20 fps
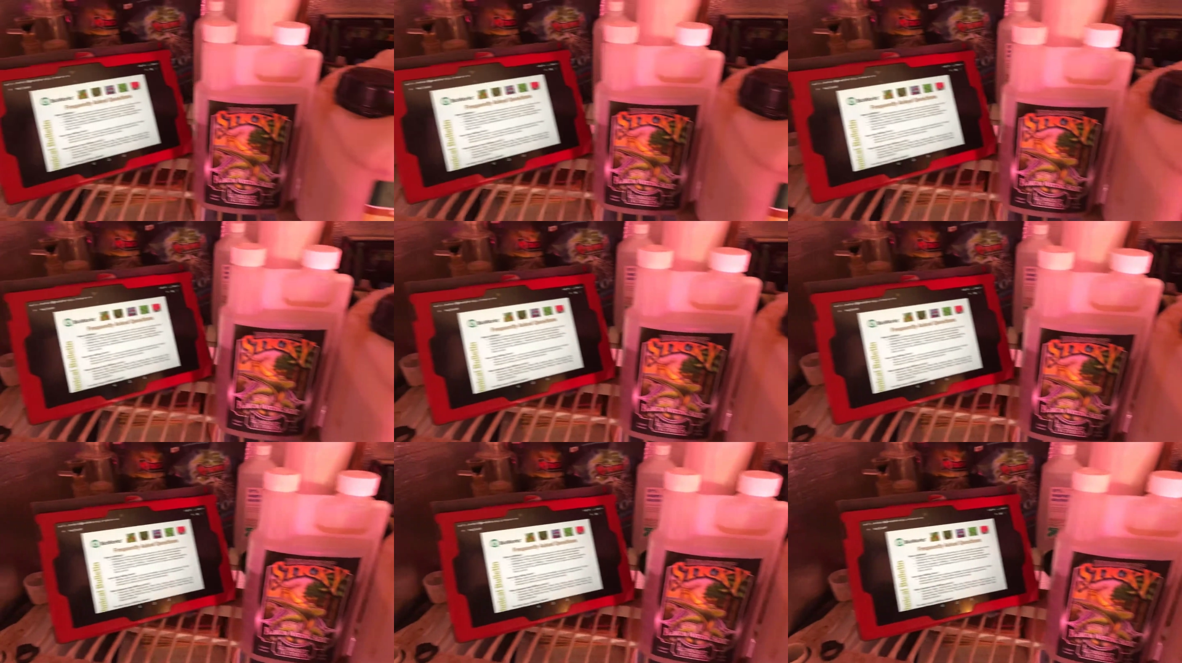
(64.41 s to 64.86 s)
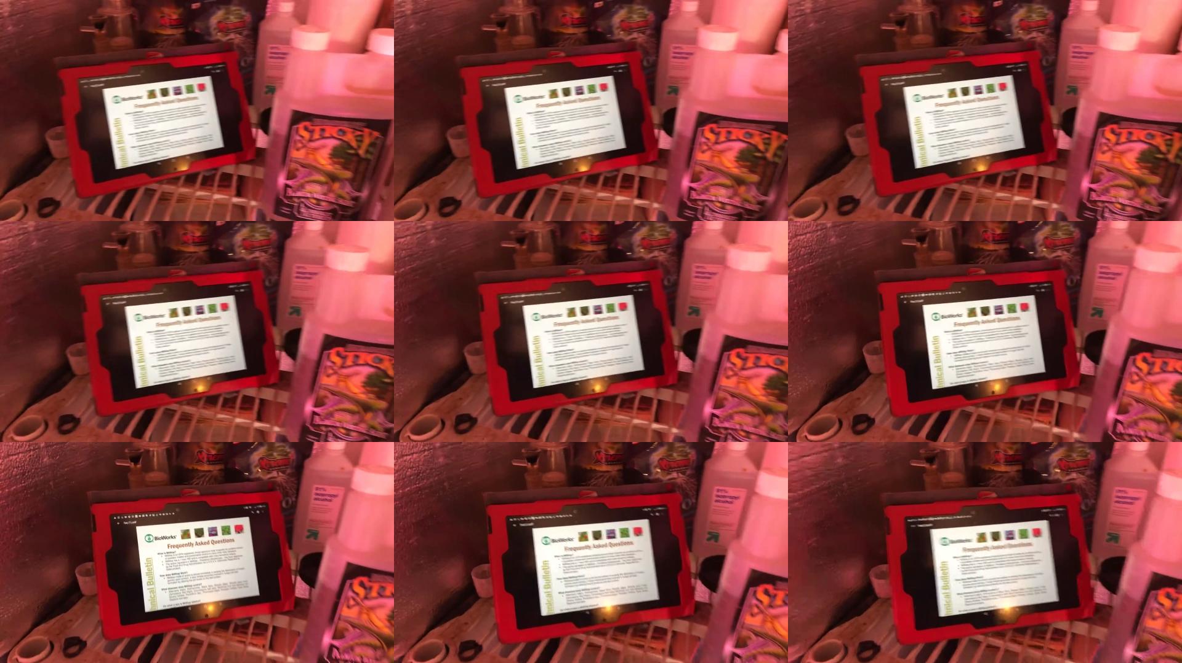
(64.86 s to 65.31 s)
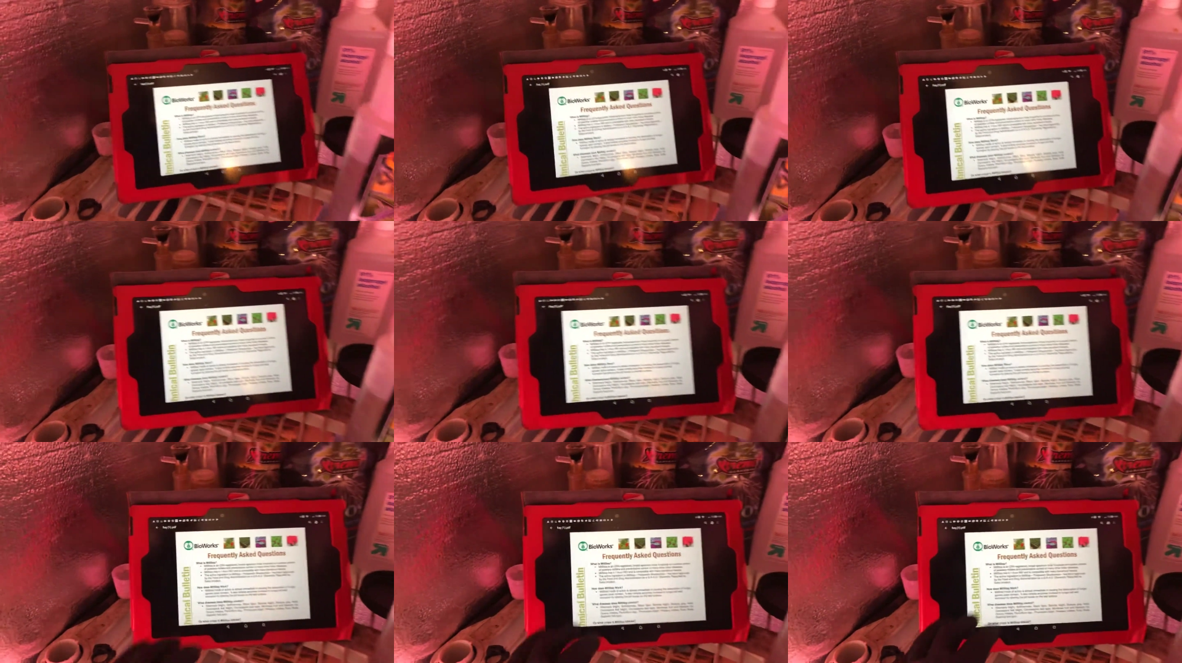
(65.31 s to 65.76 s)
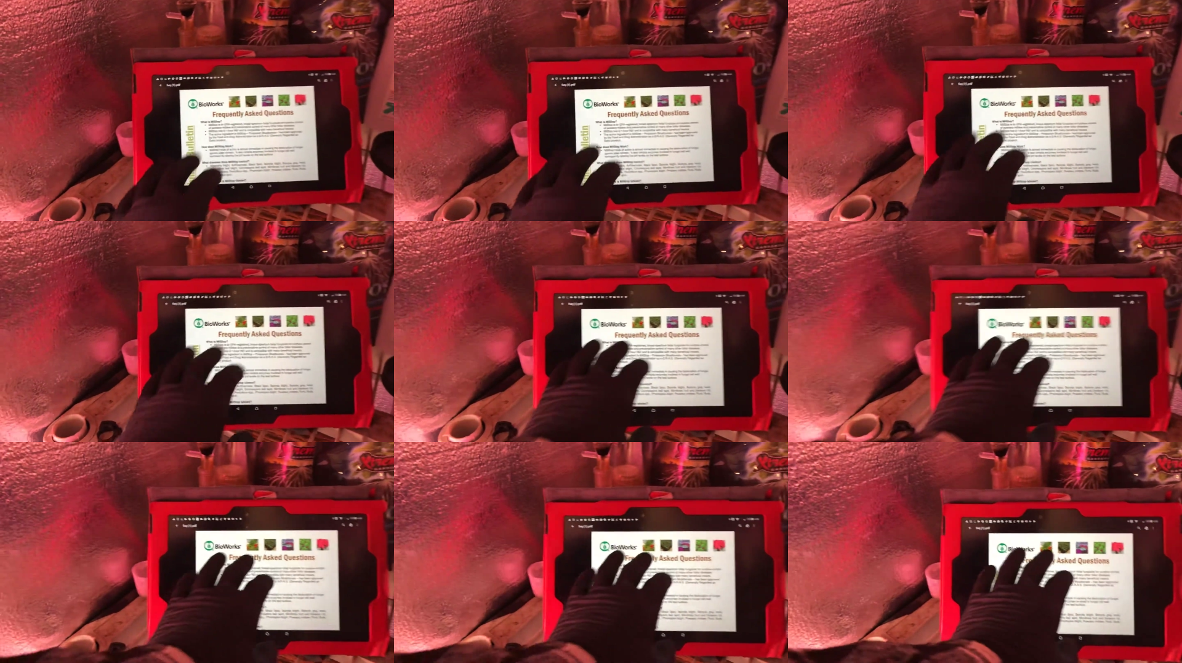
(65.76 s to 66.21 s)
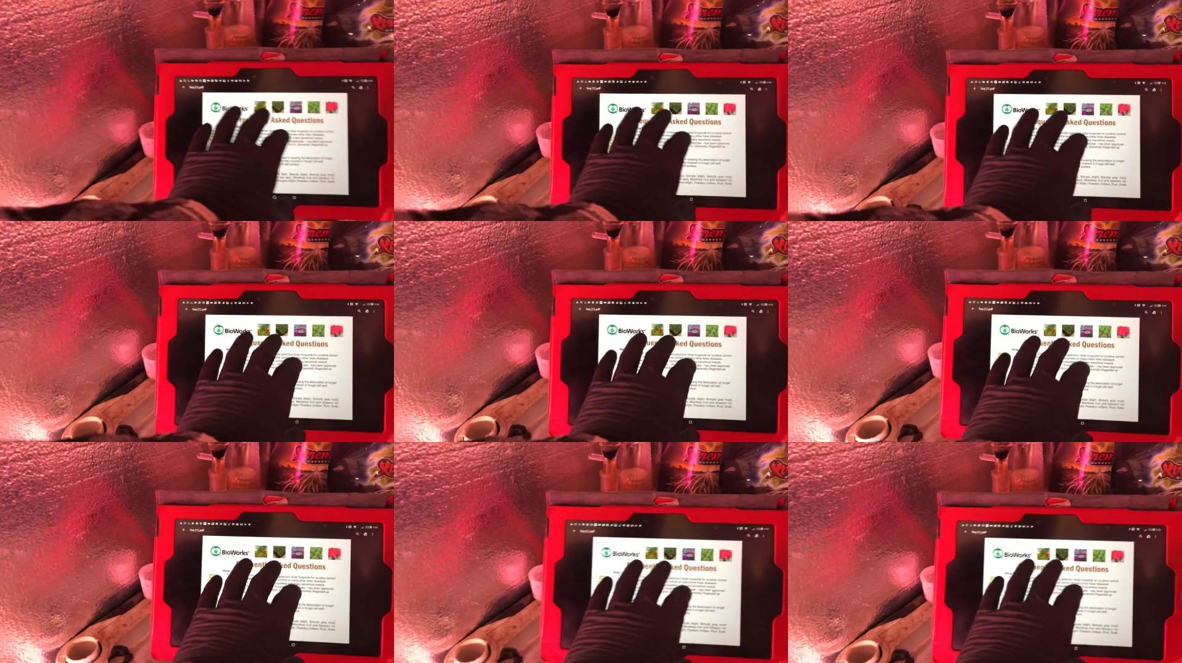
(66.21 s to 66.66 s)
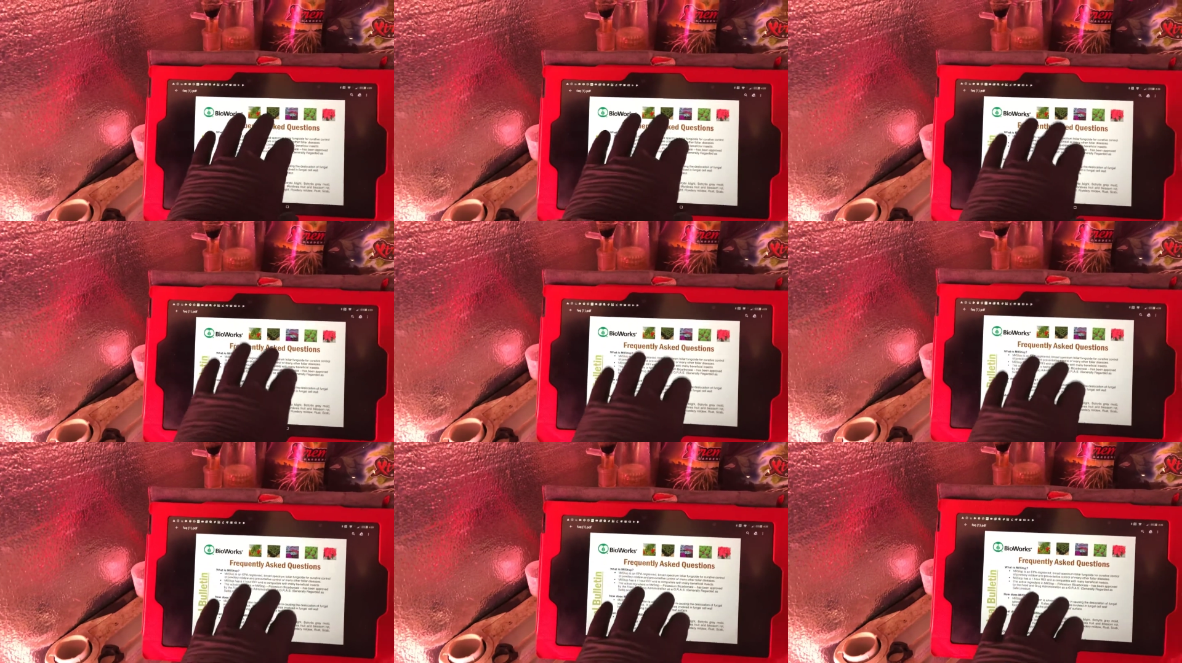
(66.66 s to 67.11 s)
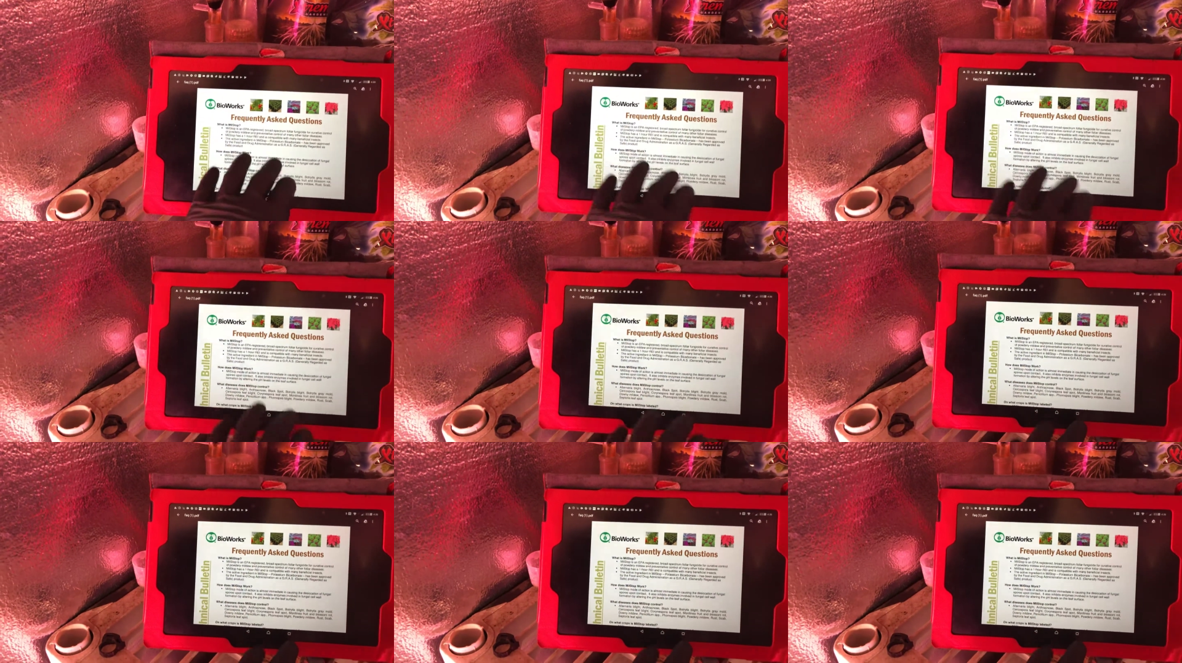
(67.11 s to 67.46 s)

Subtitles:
(no speaker visible)